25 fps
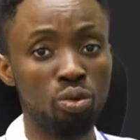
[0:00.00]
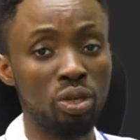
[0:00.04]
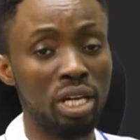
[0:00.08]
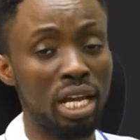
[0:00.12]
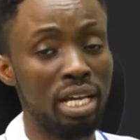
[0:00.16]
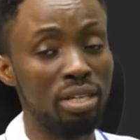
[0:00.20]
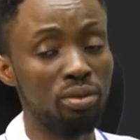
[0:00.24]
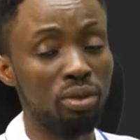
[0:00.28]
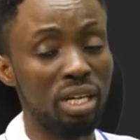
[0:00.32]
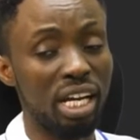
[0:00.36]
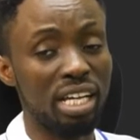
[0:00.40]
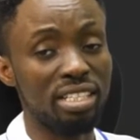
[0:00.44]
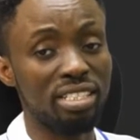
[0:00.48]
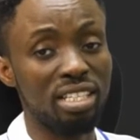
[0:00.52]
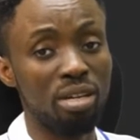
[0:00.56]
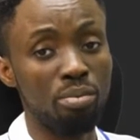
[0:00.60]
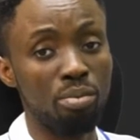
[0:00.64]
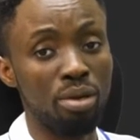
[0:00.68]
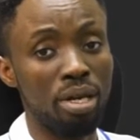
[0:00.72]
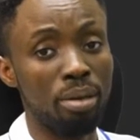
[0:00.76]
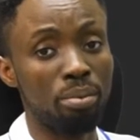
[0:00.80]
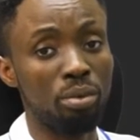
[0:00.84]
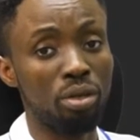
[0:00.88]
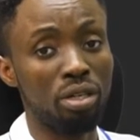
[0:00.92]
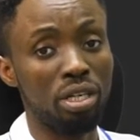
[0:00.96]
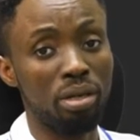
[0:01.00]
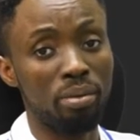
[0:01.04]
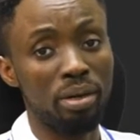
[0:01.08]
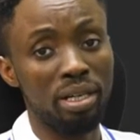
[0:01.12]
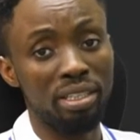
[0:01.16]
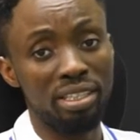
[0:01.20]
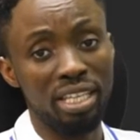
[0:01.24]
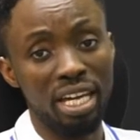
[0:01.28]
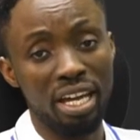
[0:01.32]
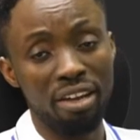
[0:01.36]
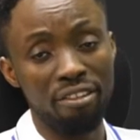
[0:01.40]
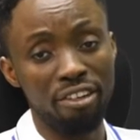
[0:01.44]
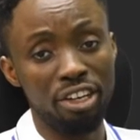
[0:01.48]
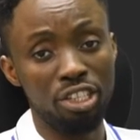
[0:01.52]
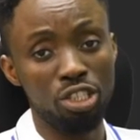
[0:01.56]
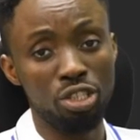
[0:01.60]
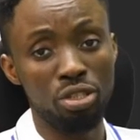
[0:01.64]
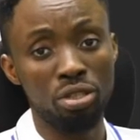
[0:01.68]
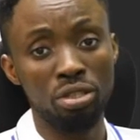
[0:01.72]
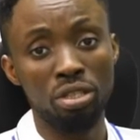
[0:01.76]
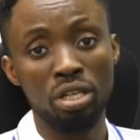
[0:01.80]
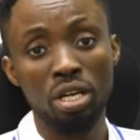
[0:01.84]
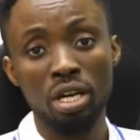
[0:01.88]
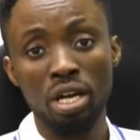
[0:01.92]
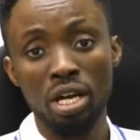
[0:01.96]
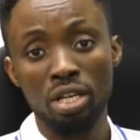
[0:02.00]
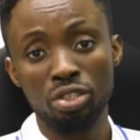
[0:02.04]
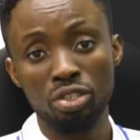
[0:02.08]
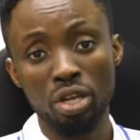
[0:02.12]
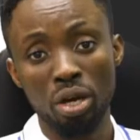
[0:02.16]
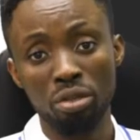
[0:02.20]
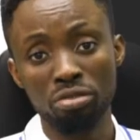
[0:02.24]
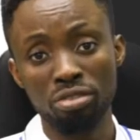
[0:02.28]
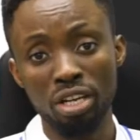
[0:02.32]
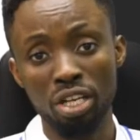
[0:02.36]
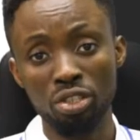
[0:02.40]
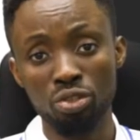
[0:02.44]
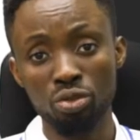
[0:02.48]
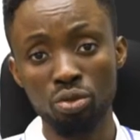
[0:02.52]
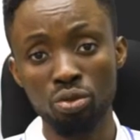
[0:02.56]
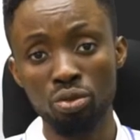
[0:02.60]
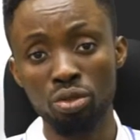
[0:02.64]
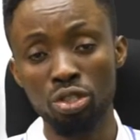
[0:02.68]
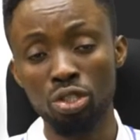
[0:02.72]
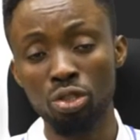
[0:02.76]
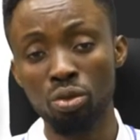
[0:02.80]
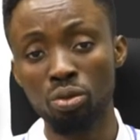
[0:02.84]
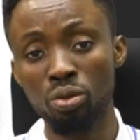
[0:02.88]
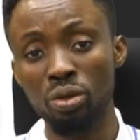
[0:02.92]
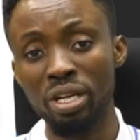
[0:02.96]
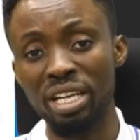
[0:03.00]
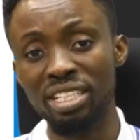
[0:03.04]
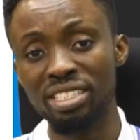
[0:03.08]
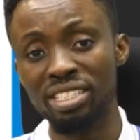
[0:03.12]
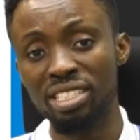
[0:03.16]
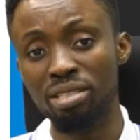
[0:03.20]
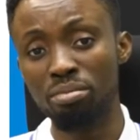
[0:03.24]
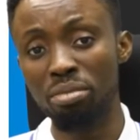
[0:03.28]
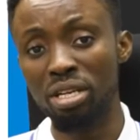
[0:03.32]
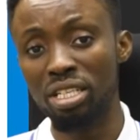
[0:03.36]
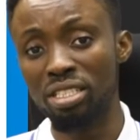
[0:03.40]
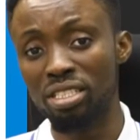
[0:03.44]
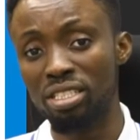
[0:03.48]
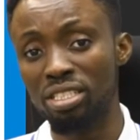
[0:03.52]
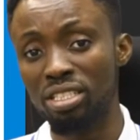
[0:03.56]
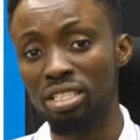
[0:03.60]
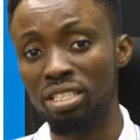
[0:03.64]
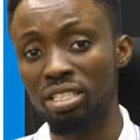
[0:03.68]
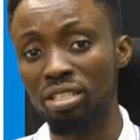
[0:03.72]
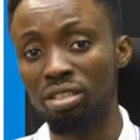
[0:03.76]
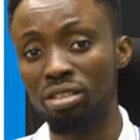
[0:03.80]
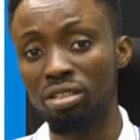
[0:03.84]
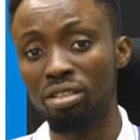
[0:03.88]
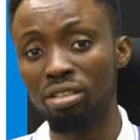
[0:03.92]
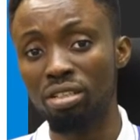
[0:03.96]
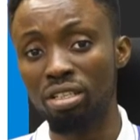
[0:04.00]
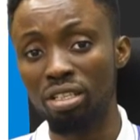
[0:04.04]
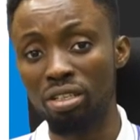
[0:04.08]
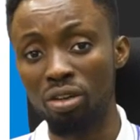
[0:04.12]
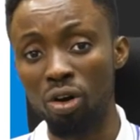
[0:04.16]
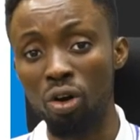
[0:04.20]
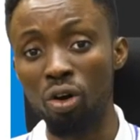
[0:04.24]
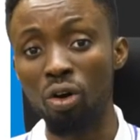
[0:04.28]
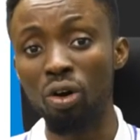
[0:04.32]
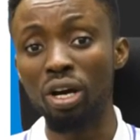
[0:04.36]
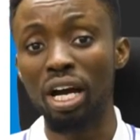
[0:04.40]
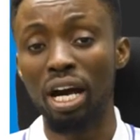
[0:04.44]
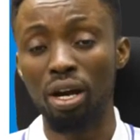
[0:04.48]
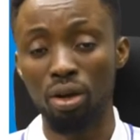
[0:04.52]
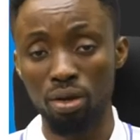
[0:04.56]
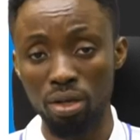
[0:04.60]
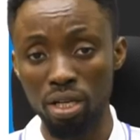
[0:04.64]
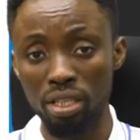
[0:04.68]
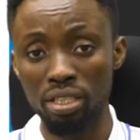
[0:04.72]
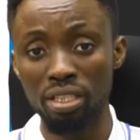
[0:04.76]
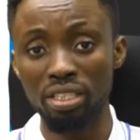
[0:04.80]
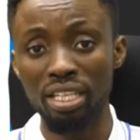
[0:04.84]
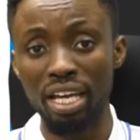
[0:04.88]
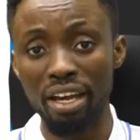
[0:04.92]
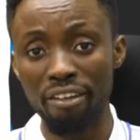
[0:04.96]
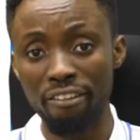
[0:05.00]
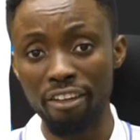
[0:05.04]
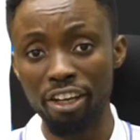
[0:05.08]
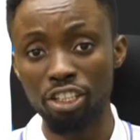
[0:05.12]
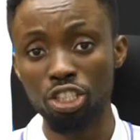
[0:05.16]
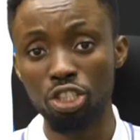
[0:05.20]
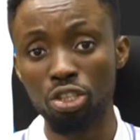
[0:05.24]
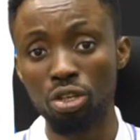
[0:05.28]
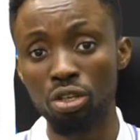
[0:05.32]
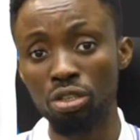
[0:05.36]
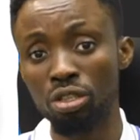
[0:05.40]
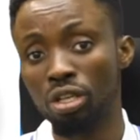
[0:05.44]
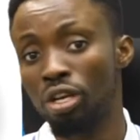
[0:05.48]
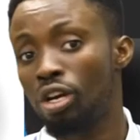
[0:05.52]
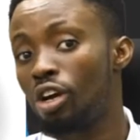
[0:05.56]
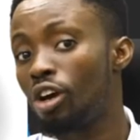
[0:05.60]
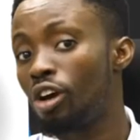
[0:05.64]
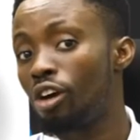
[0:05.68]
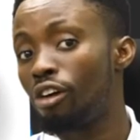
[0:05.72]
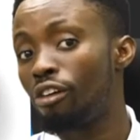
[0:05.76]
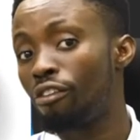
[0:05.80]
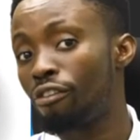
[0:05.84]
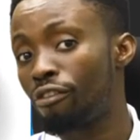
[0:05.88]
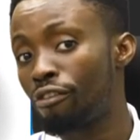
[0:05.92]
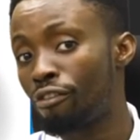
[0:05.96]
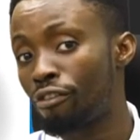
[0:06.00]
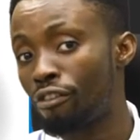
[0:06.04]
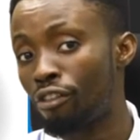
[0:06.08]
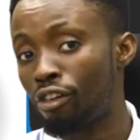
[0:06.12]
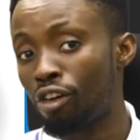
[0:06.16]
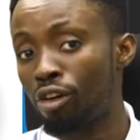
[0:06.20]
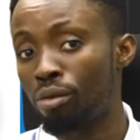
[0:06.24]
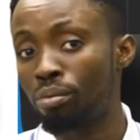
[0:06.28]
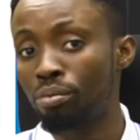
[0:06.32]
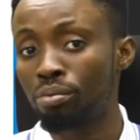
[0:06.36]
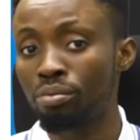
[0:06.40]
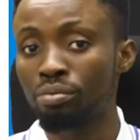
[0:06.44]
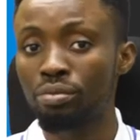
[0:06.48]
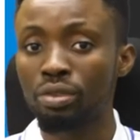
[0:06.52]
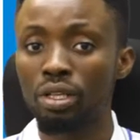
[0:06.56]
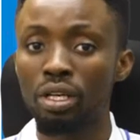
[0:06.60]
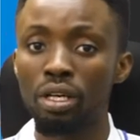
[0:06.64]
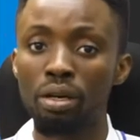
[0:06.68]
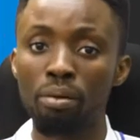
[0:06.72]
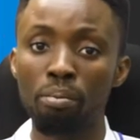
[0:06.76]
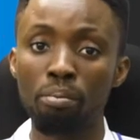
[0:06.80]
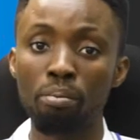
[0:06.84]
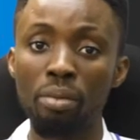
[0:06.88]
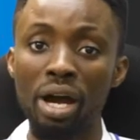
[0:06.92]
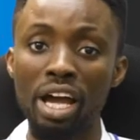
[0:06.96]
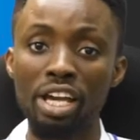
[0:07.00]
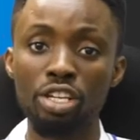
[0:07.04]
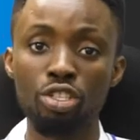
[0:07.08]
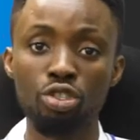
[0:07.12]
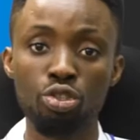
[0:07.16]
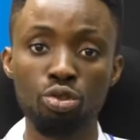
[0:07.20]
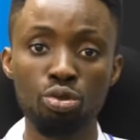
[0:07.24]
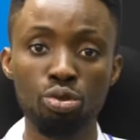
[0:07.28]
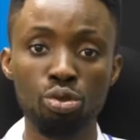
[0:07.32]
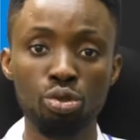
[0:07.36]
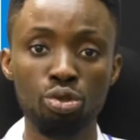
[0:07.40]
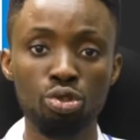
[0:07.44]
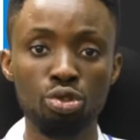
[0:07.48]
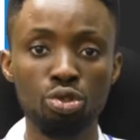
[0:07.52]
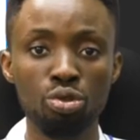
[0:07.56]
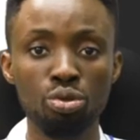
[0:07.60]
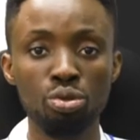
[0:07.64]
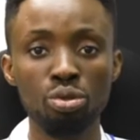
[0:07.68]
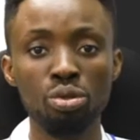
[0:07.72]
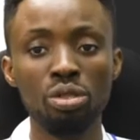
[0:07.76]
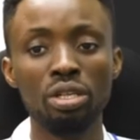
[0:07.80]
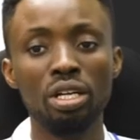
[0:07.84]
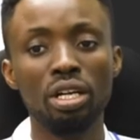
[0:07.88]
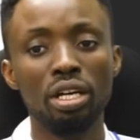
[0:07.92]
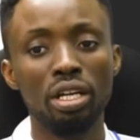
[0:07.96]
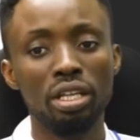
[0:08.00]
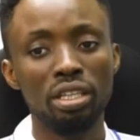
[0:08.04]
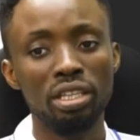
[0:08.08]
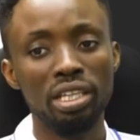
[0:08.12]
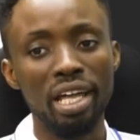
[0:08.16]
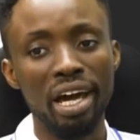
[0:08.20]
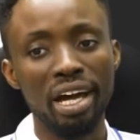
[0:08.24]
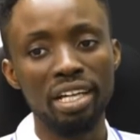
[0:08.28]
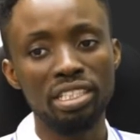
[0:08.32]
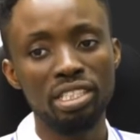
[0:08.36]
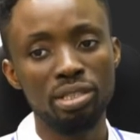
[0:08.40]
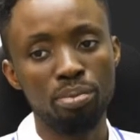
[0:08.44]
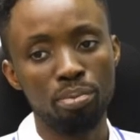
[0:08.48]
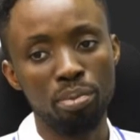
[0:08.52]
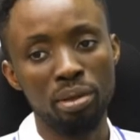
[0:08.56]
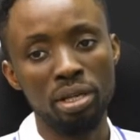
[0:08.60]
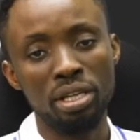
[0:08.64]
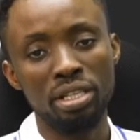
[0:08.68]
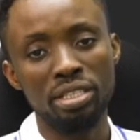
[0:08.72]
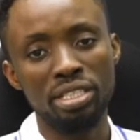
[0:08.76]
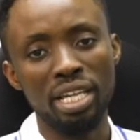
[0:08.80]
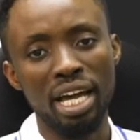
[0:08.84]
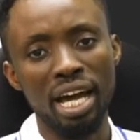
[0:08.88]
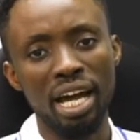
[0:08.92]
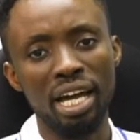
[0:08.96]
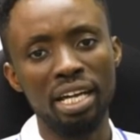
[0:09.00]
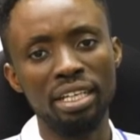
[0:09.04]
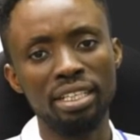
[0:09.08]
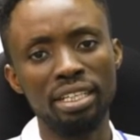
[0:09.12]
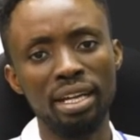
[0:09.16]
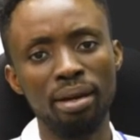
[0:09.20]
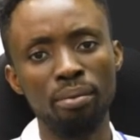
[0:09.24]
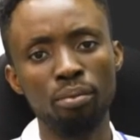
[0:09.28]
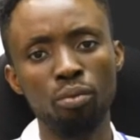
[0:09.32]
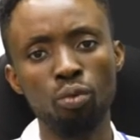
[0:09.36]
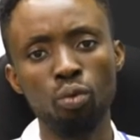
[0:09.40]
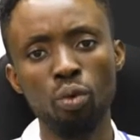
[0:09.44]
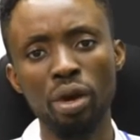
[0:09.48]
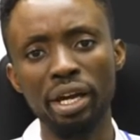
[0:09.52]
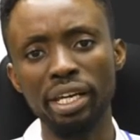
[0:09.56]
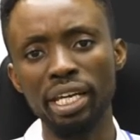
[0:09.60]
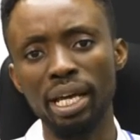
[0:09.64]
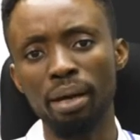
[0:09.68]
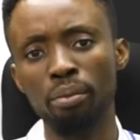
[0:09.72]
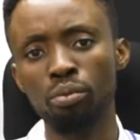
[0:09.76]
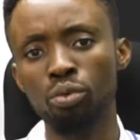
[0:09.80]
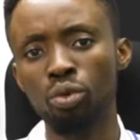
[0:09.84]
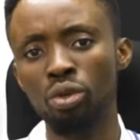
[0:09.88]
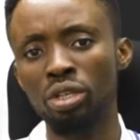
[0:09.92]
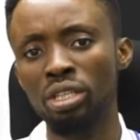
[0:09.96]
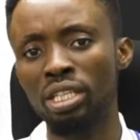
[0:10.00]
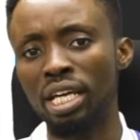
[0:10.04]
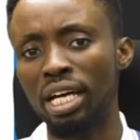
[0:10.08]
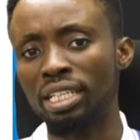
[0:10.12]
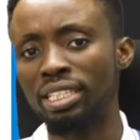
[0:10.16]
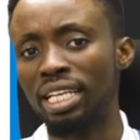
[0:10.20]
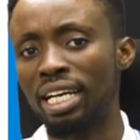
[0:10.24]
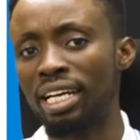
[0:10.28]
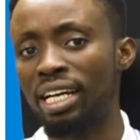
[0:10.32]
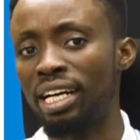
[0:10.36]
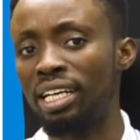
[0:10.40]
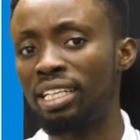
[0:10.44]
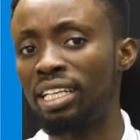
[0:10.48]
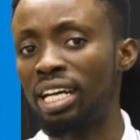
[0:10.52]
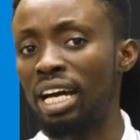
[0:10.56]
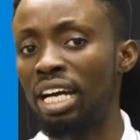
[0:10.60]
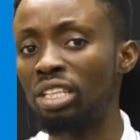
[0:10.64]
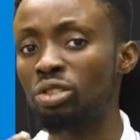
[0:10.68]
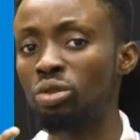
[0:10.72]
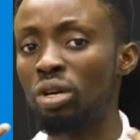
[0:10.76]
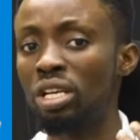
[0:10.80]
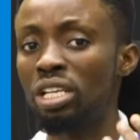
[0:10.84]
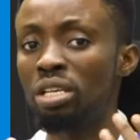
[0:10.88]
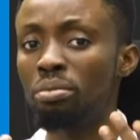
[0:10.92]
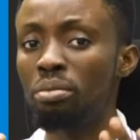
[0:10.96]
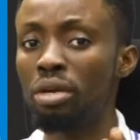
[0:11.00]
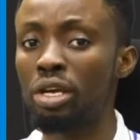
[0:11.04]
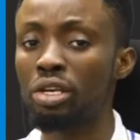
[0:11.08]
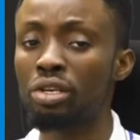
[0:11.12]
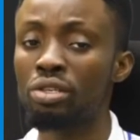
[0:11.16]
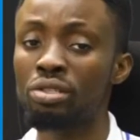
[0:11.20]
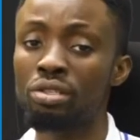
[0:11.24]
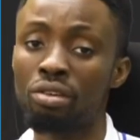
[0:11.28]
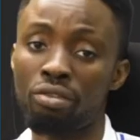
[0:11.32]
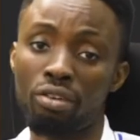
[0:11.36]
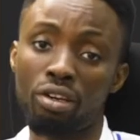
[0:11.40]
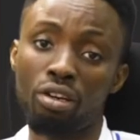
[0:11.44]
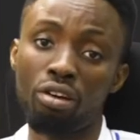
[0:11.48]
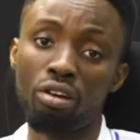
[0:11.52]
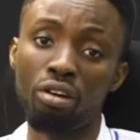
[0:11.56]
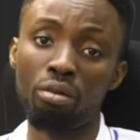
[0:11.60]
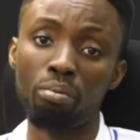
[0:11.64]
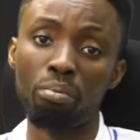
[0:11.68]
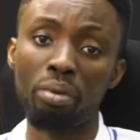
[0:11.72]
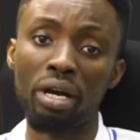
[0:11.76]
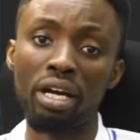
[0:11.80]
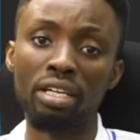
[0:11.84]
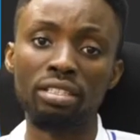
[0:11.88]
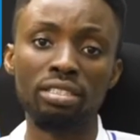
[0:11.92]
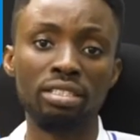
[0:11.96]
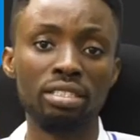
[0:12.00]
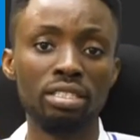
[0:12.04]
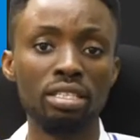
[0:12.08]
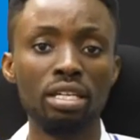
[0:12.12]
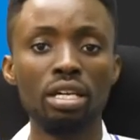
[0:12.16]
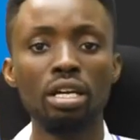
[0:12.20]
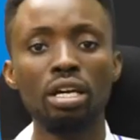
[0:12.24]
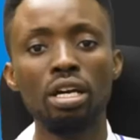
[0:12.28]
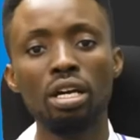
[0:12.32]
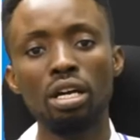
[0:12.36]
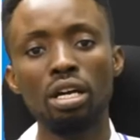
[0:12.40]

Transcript: When I say bearing, I'm talking about direction. So I'll try to, you know, estimate the or calculate the direction from my school to that place. And when I'm doing that, I can actually make use of a compass.